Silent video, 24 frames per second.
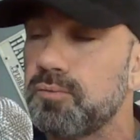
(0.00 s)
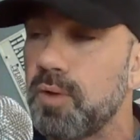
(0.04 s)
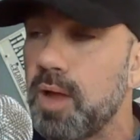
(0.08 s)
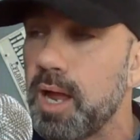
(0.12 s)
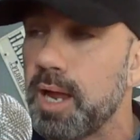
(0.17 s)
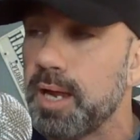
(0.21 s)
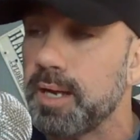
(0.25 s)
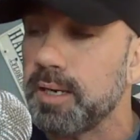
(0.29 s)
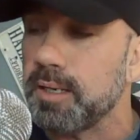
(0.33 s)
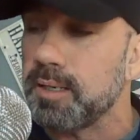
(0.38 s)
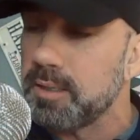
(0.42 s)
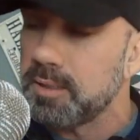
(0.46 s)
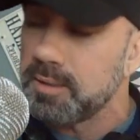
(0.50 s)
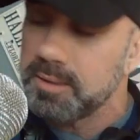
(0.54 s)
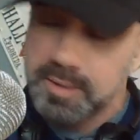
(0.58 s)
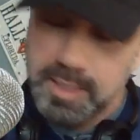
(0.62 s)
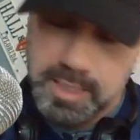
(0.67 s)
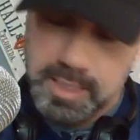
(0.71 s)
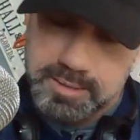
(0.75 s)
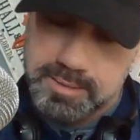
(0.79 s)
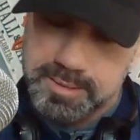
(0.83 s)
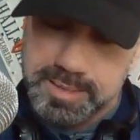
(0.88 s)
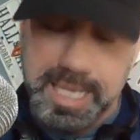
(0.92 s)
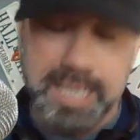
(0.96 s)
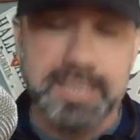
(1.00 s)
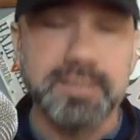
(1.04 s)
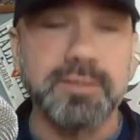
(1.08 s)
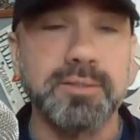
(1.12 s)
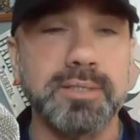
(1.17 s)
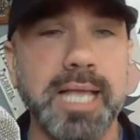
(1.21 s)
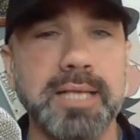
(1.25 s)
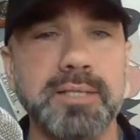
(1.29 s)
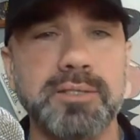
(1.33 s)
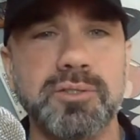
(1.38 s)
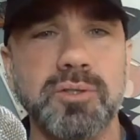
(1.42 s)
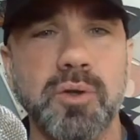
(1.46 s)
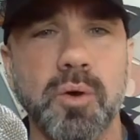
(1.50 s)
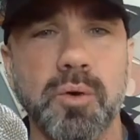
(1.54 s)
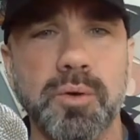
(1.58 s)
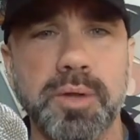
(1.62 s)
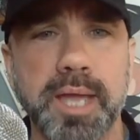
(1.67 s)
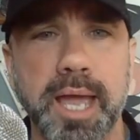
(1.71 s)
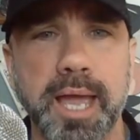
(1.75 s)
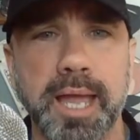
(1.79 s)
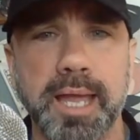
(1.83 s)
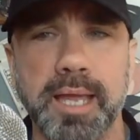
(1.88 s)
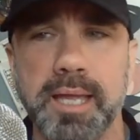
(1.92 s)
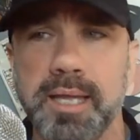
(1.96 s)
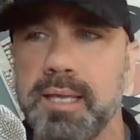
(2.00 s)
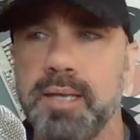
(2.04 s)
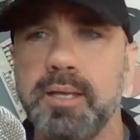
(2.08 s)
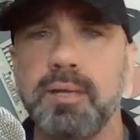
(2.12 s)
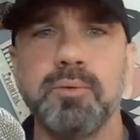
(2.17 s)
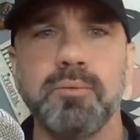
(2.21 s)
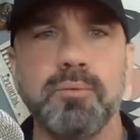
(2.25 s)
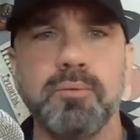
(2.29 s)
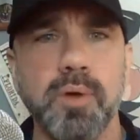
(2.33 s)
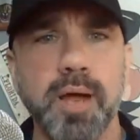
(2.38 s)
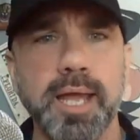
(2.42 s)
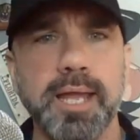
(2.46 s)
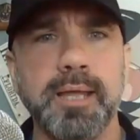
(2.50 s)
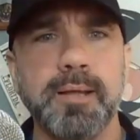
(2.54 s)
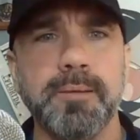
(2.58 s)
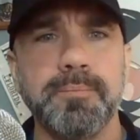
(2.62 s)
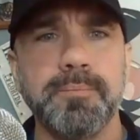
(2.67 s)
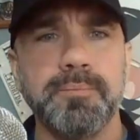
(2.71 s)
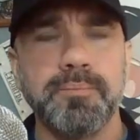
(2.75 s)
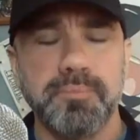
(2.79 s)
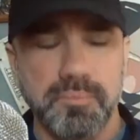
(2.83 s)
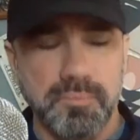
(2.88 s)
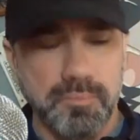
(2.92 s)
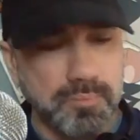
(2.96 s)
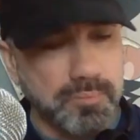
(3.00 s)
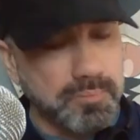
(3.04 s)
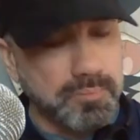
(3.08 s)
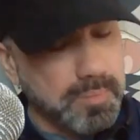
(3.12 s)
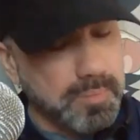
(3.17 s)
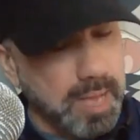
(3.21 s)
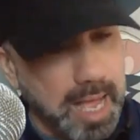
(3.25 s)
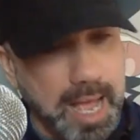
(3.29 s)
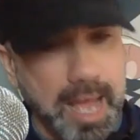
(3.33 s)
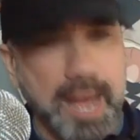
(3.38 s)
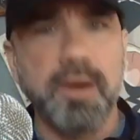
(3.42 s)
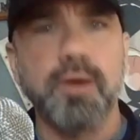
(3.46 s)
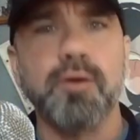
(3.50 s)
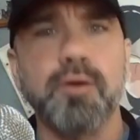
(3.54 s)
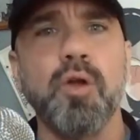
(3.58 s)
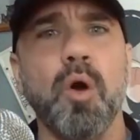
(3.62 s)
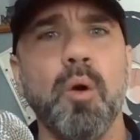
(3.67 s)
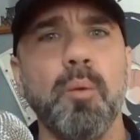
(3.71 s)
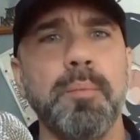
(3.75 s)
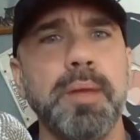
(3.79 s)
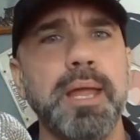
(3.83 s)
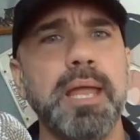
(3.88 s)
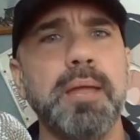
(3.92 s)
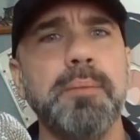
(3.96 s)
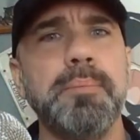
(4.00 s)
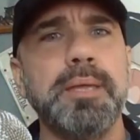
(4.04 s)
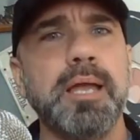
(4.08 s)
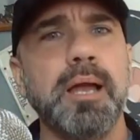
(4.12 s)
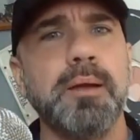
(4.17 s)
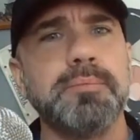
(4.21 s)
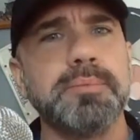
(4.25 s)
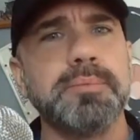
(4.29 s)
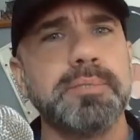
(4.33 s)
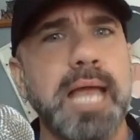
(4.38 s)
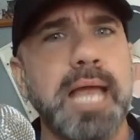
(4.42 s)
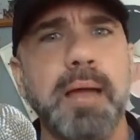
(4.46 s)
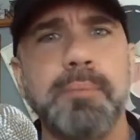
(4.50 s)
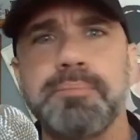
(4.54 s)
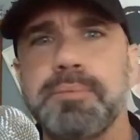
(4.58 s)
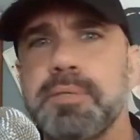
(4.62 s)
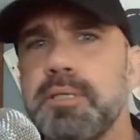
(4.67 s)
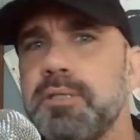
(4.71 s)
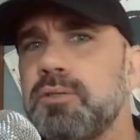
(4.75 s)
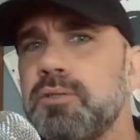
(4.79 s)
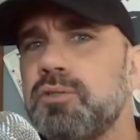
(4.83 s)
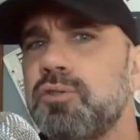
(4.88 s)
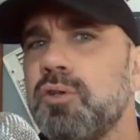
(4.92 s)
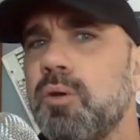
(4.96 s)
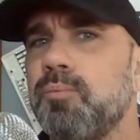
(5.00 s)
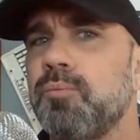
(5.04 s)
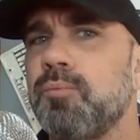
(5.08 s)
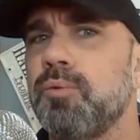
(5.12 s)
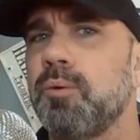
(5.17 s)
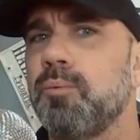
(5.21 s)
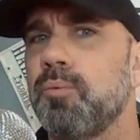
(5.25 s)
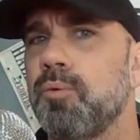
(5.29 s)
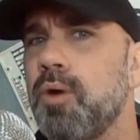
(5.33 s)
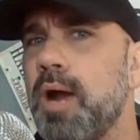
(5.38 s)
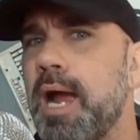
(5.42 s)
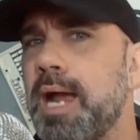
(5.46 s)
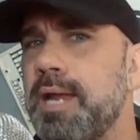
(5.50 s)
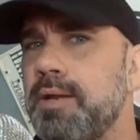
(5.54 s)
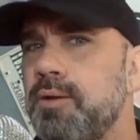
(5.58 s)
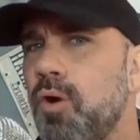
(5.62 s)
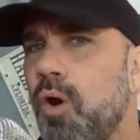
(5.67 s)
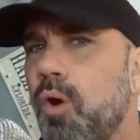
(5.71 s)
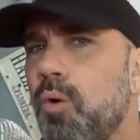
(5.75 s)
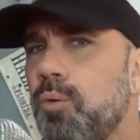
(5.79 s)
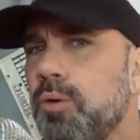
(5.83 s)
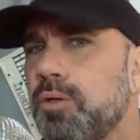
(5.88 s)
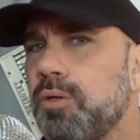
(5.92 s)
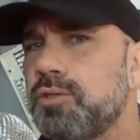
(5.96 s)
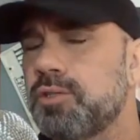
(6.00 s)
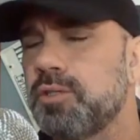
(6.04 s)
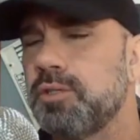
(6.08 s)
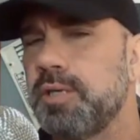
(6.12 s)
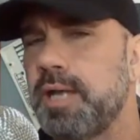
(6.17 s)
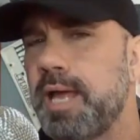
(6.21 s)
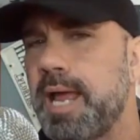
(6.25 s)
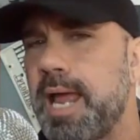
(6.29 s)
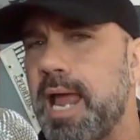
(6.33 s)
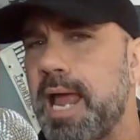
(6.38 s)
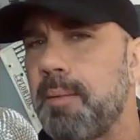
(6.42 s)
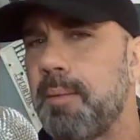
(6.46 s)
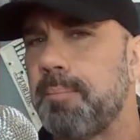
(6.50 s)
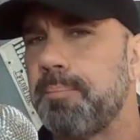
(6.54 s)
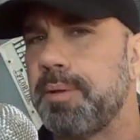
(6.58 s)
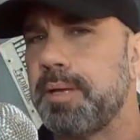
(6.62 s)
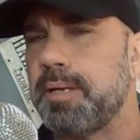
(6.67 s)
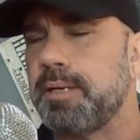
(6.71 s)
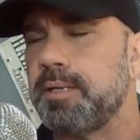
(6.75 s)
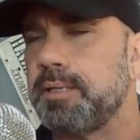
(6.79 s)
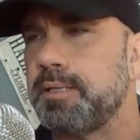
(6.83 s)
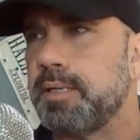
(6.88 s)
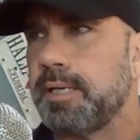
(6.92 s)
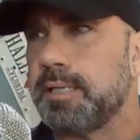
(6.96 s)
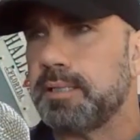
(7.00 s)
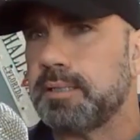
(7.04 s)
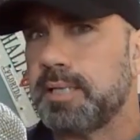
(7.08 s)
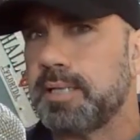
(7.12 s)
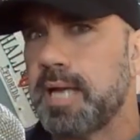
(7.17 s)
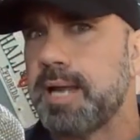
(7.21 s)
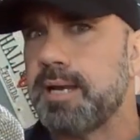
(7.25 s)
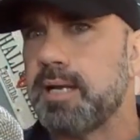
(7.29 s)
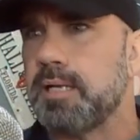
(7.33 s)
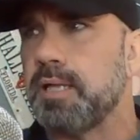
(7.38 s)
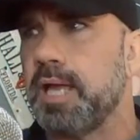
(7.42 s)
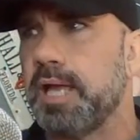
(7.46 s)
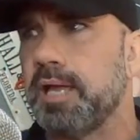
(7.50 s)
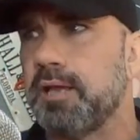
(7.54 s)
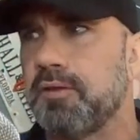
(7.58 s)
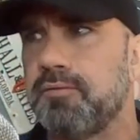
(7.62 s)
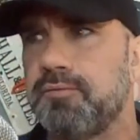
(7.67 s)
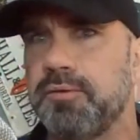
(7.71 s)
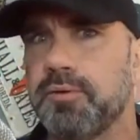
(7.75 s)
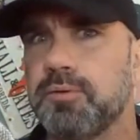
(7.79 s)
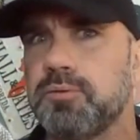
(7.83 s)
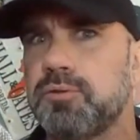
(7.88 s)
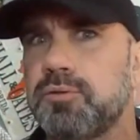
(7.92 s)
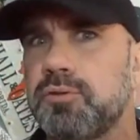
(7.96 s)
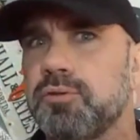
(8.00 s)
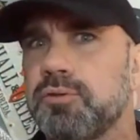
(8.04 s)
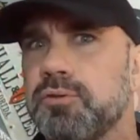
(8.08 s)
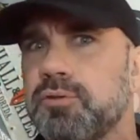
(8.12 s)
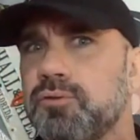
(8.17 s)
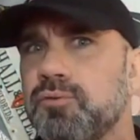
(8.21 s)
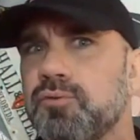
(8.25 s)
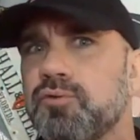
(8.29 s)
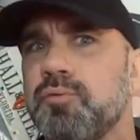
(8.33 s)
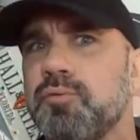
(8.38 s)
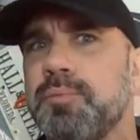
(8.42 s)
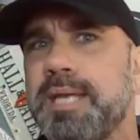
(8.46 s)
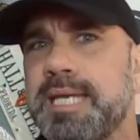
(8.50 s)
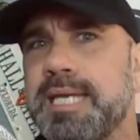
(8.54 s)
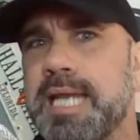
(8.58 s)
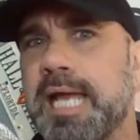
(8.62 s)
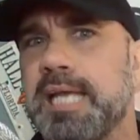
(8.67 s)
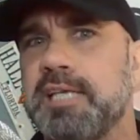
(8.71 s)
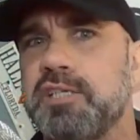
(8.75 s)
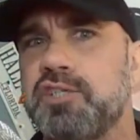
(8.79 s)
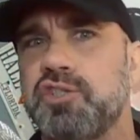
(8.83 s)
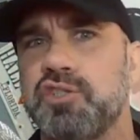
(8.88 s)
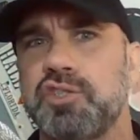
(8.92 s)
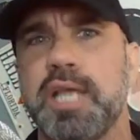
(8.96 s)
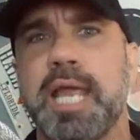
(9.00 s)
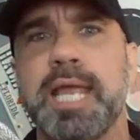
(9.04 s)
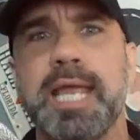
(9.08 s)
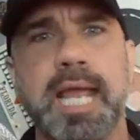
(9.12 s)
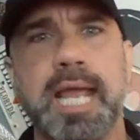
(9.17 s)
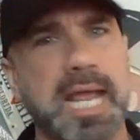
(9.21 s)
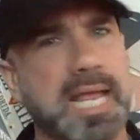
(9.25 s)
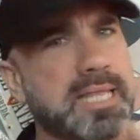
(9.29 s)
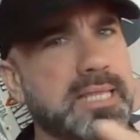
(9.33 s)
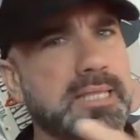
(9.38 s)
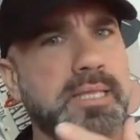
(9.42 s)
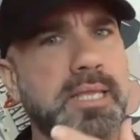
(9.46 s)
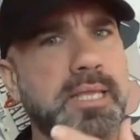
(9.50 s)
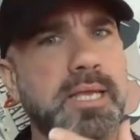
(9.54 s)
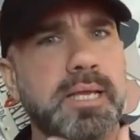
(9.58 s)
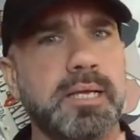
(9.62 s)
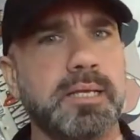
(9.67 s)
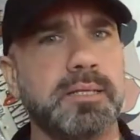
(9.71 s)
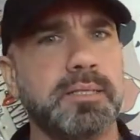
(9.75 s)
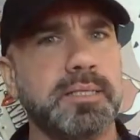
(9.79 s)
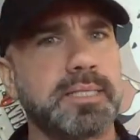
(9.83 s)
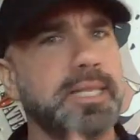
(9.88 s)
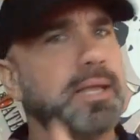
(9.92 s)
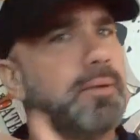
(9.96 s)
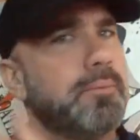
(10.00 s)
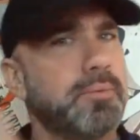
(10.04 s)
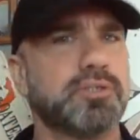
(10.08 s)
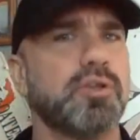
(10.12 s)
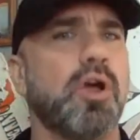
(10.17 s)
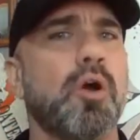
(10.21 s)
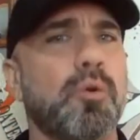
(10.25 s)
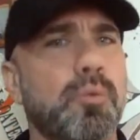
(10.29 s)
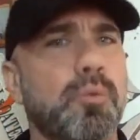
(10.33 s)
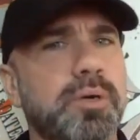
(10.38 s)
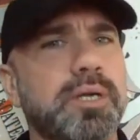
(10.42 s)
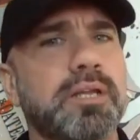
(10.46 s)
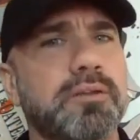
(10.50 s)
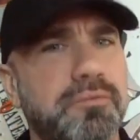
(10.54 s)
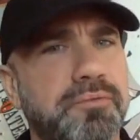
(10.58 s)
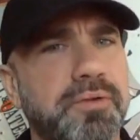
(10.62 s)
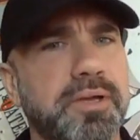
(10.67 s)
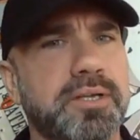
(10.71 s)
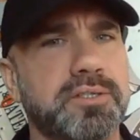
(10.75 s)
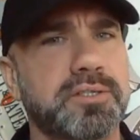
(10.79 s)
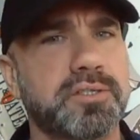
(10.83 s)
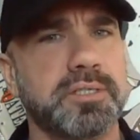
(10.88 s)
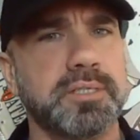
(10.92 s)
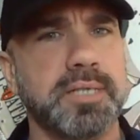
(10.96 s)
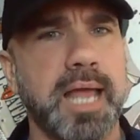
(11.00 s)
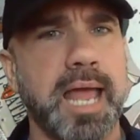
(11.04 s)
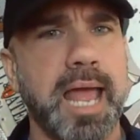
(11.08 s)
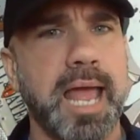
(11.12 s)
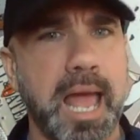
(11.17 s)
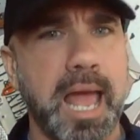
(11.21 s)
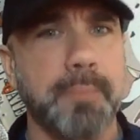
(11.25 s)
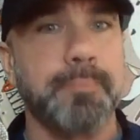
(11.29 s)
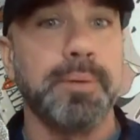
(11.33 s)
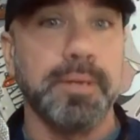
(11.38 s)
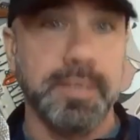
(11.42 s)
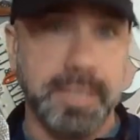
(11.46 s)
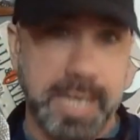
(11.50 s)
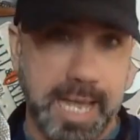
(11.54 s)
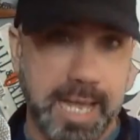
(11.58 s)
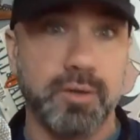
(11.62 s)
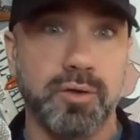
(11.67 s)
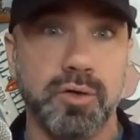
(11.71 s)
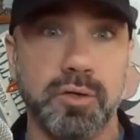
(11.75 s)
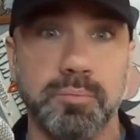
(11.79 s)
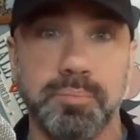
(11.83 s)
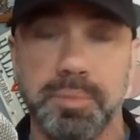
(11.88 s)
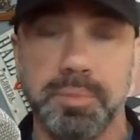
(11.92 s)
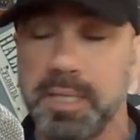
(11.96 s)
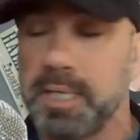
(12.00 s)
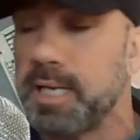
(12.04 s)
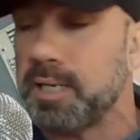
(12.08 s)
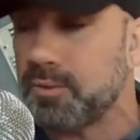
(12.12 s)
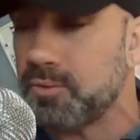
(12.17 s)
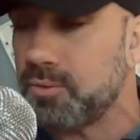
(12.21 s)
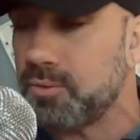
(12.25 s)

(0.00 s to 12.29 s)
fine. That's okay, right? I don't know. Maybe I'm tapped in somewhere where I know what's going to happen, and it kind of like filters through me, and I say it, and it was already fixing to happen. That could be